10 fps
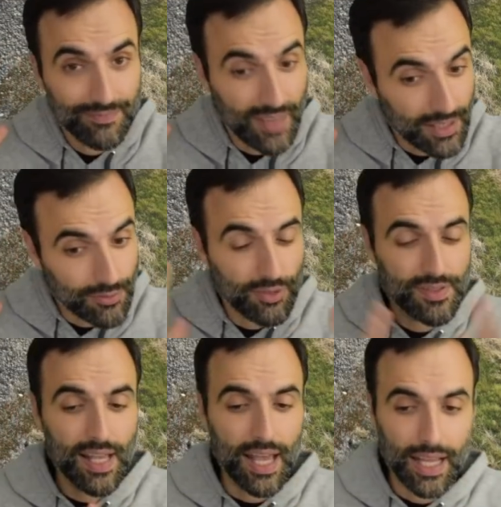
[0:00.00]
That's what they're
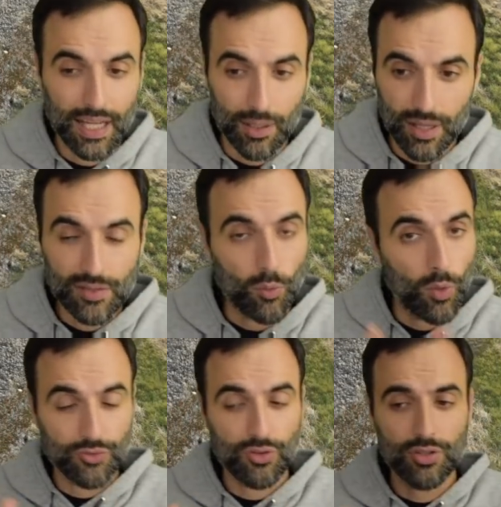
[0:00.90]
saying anyways, a
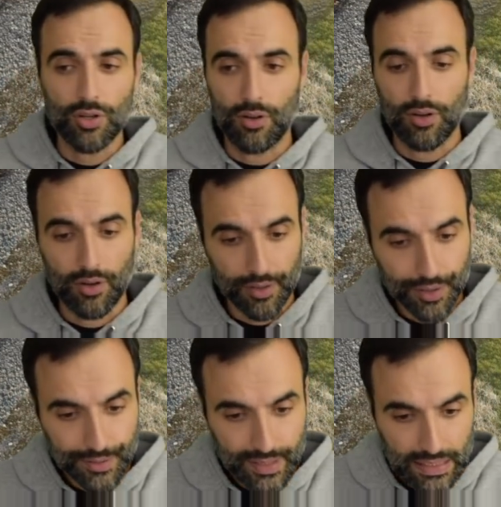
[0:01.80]
Wall Street Journal
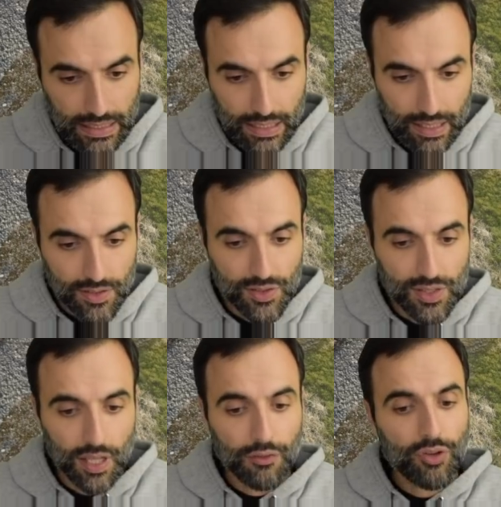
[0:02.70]
article.
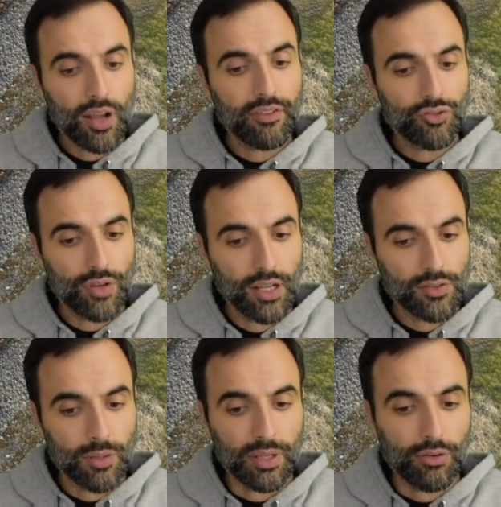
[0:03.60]
Self-driving
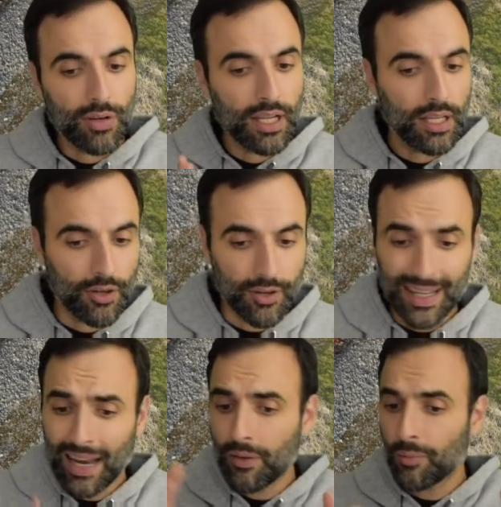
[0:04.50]
trains could be greener,
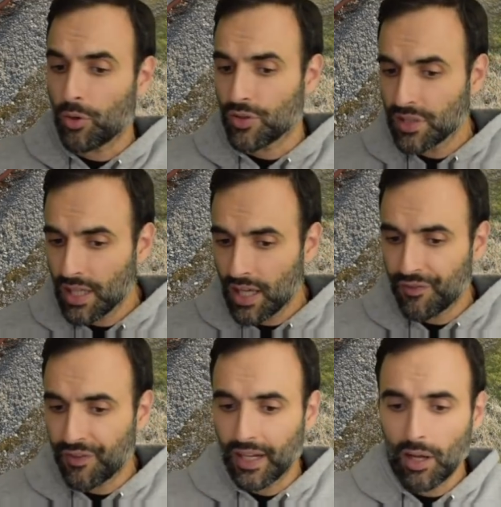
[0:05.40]
carry more
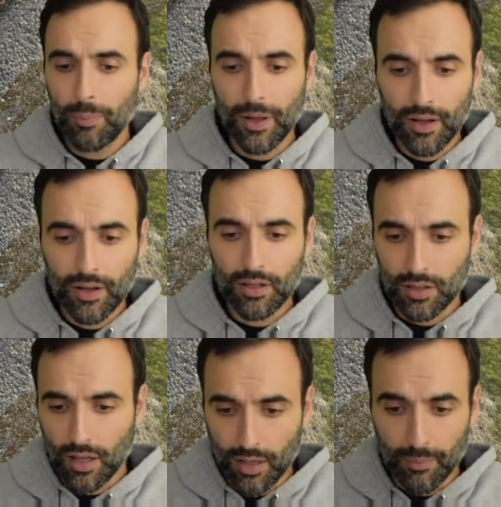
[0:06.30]
stuff, and help
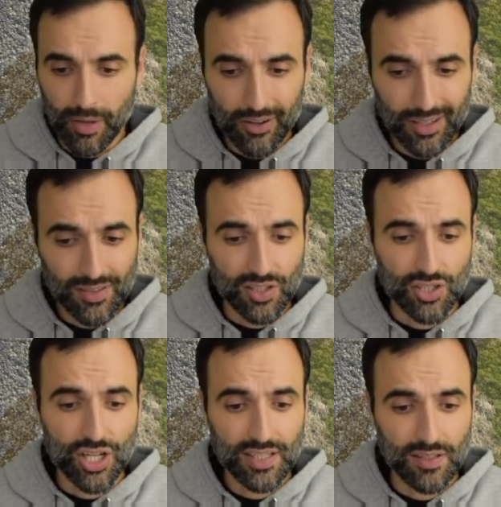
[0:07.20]
unclog America's
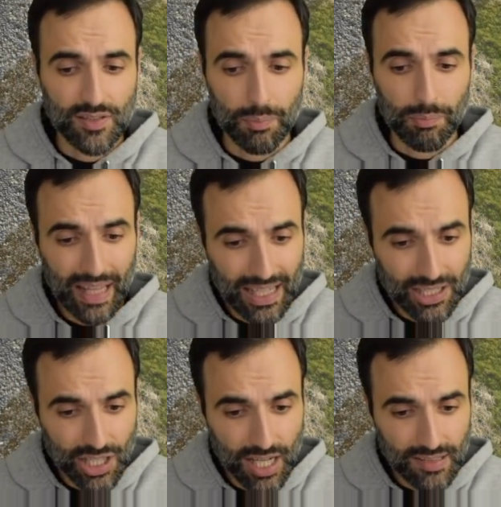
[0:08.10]
congested supply
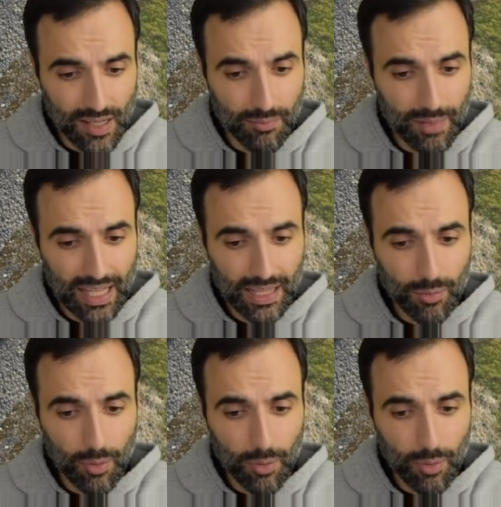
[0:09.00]
chains, and making